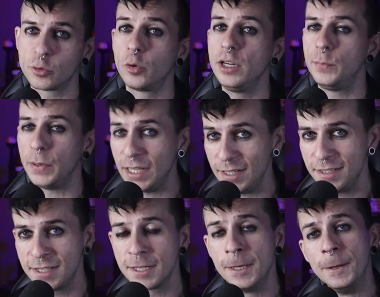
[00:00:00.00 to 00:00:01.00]

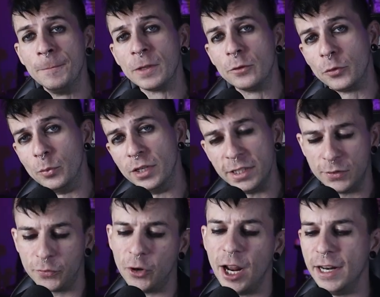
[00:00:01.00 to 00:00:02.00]
kreepeetz from Monday to
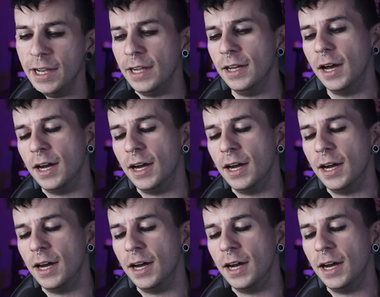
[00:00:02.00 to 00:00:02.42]
Friday,